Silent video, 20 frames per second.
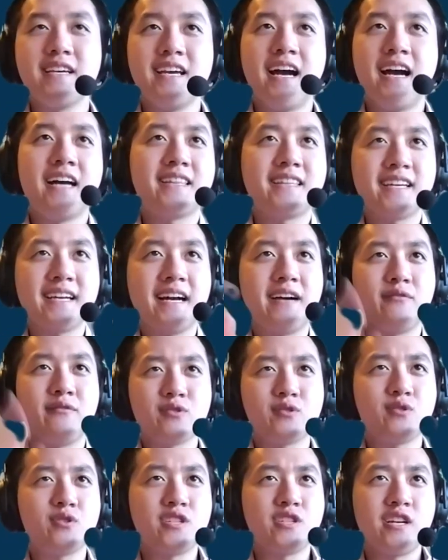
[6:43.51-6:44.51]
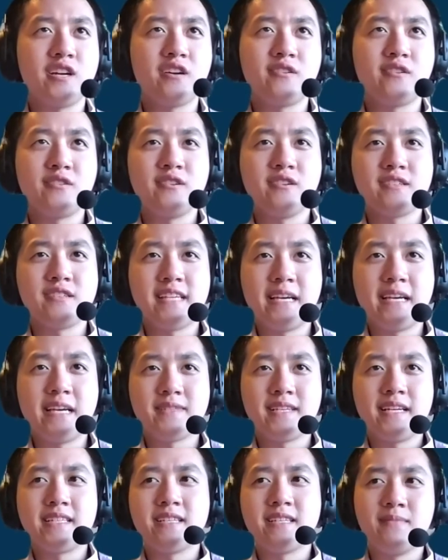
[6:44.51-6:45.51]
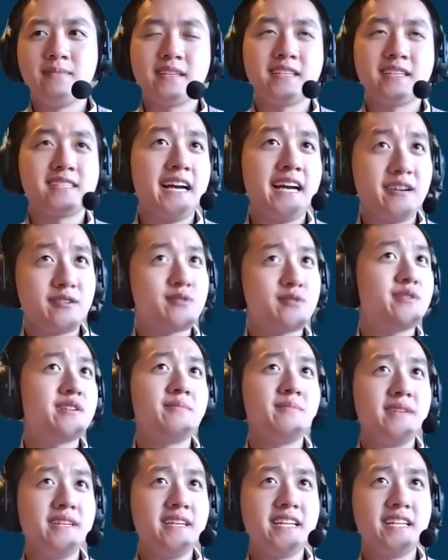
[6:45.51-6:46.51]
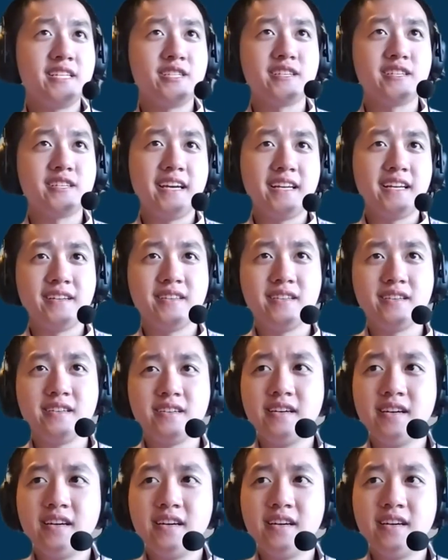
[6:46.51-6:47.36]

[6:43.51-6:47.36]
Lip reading: I think I also share your same sentiment because I also want to be an educator in the